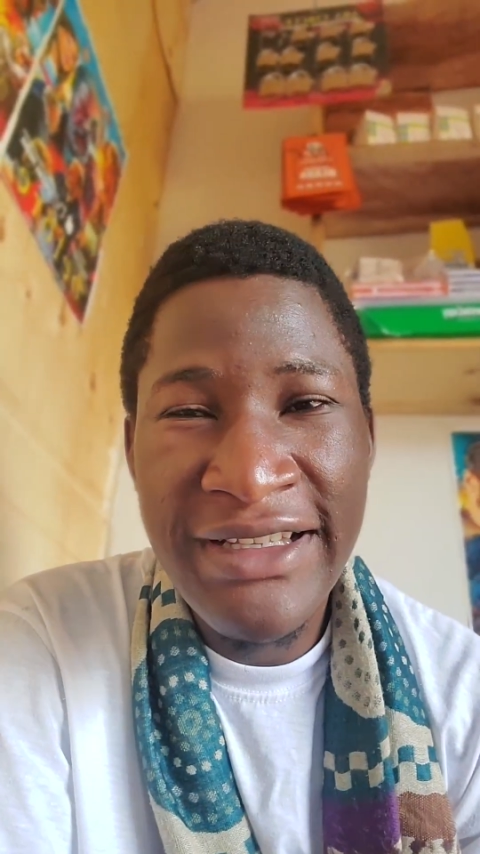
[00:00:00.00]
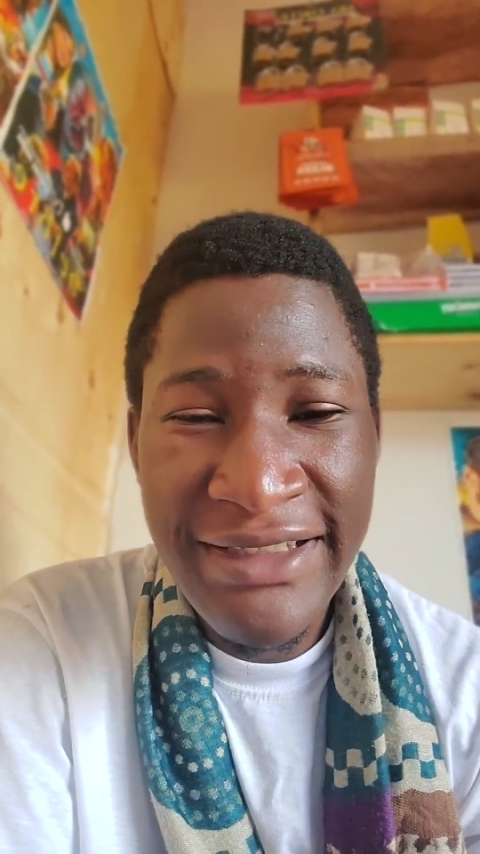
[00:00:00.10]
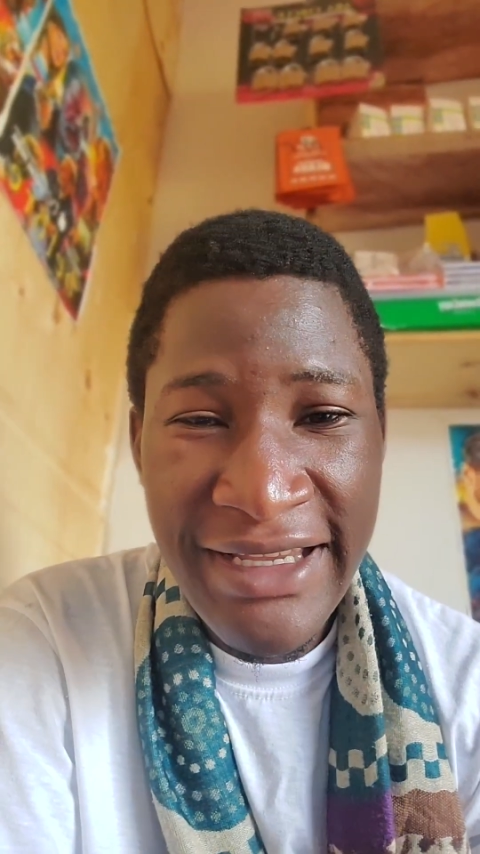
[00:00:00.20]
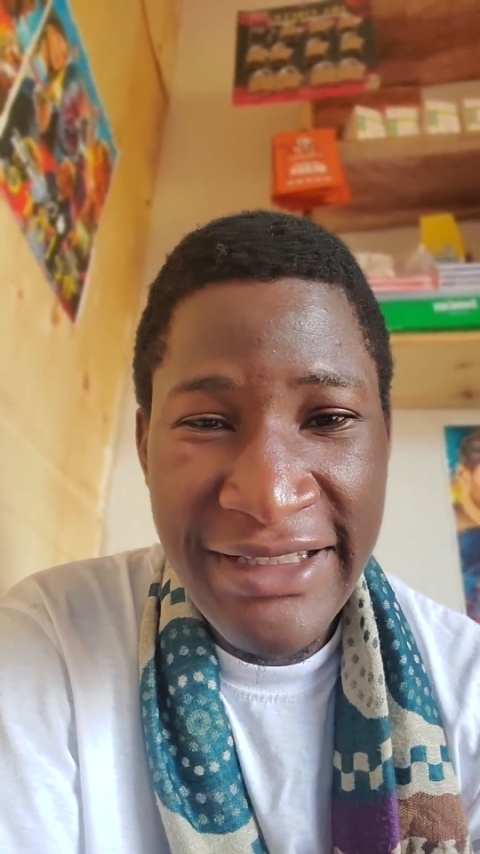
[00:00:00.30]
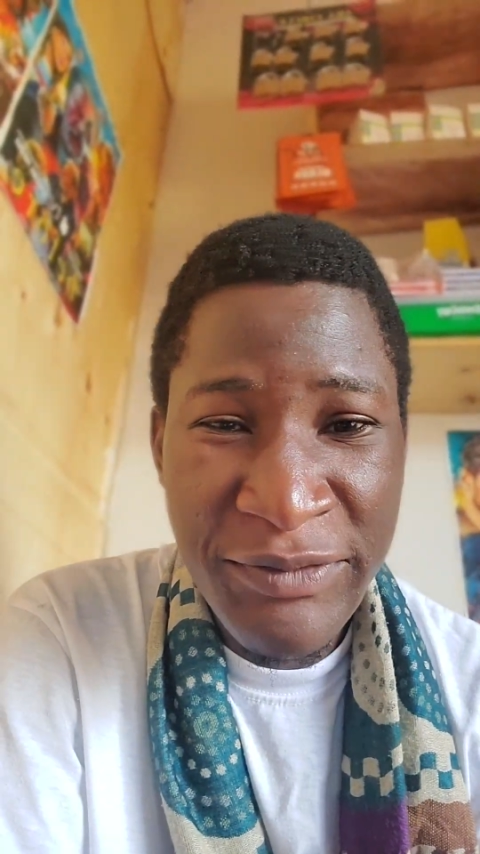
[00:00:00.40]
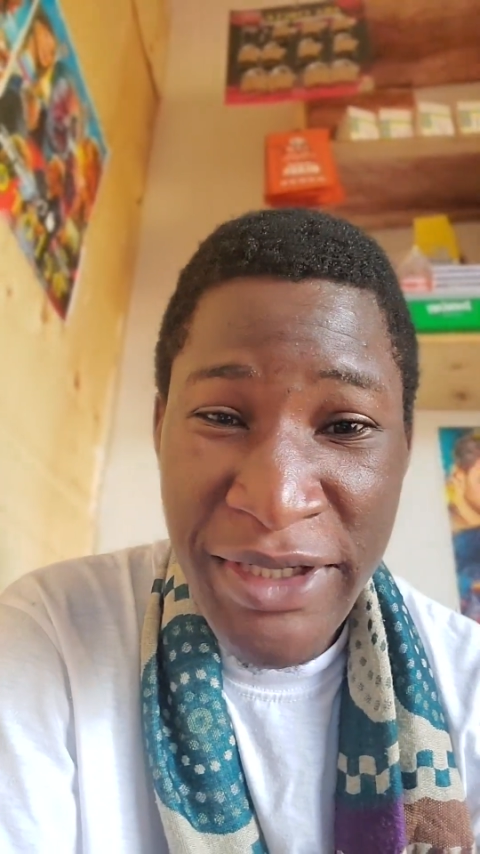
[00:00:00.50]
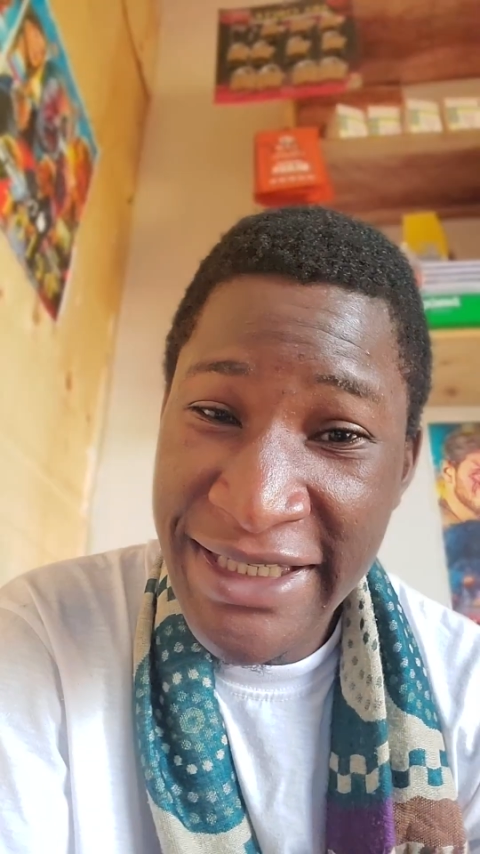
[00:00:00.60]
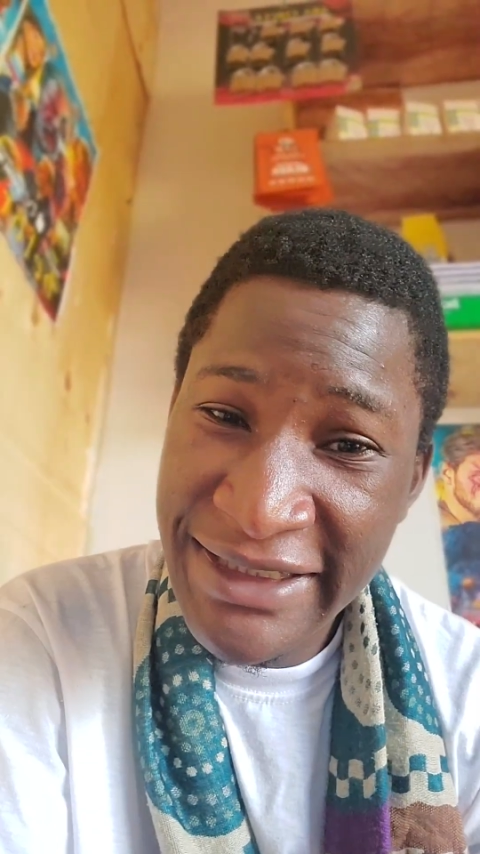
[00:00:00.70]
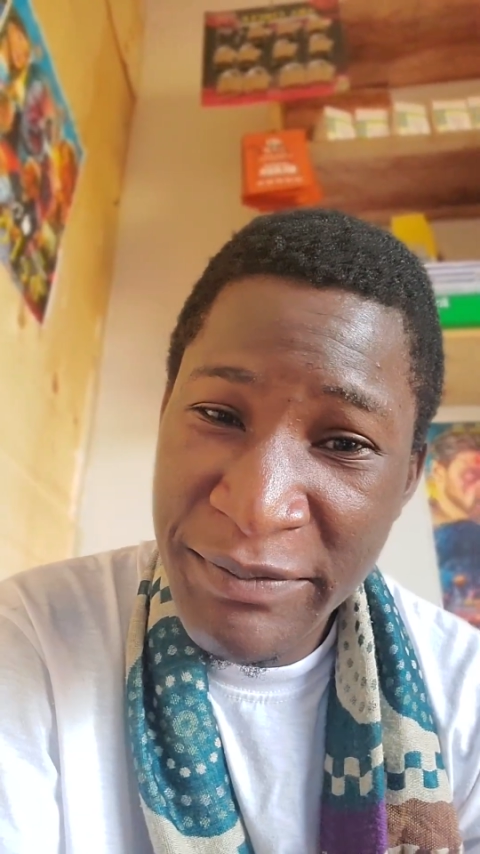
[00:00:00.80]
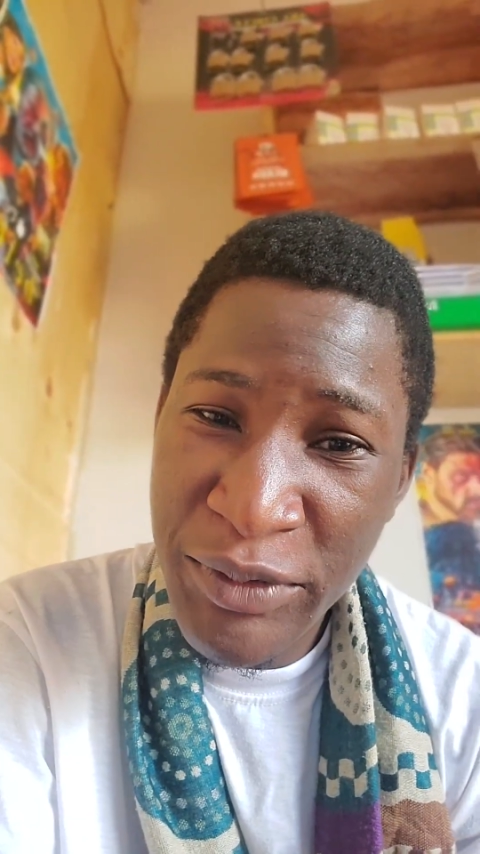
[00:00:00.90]
insights
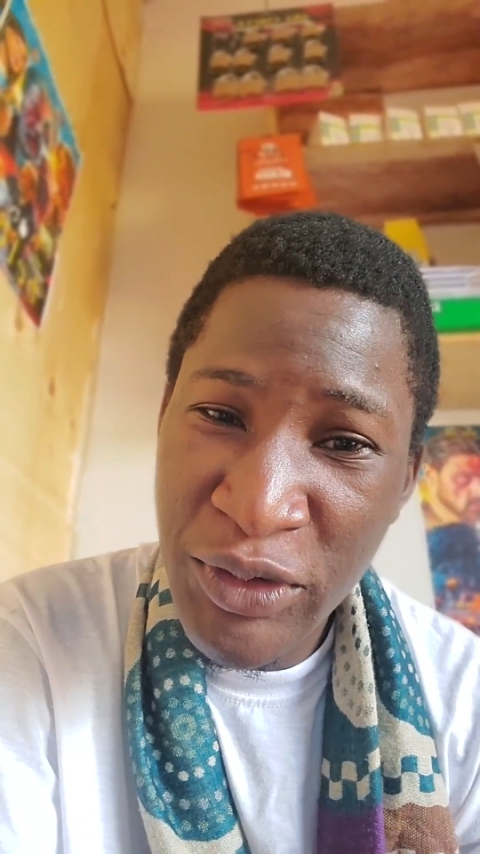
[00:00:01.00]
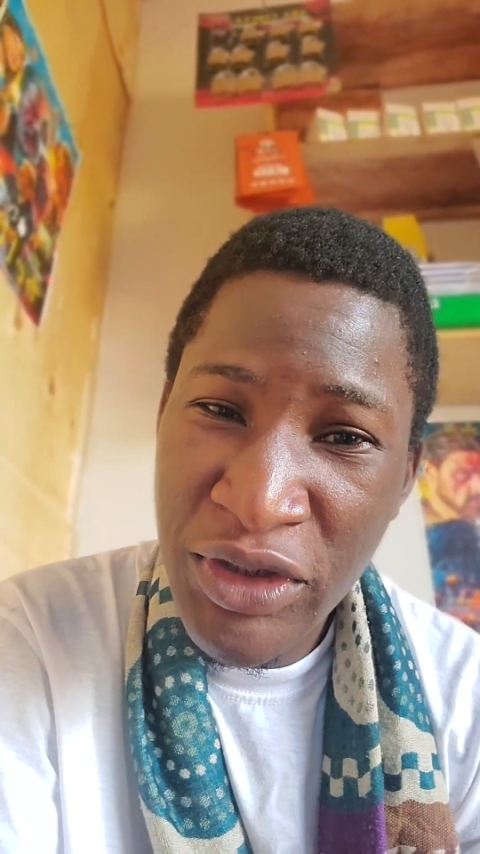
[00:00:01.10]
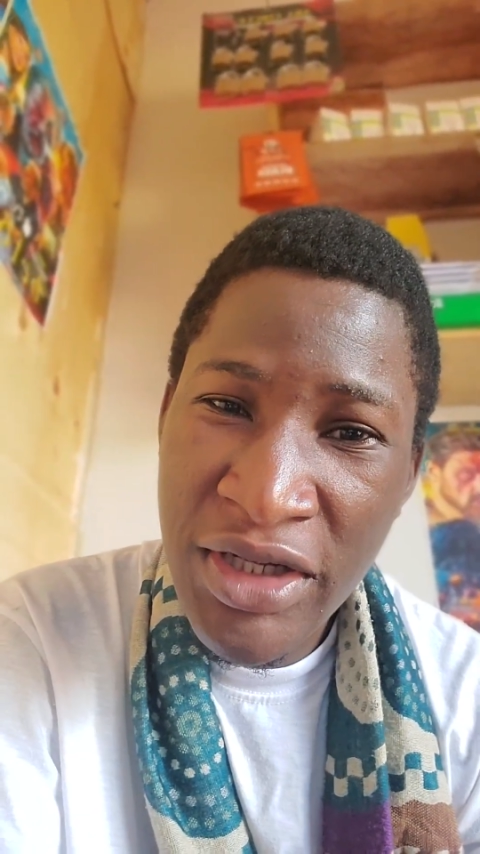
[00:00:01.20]
made simple.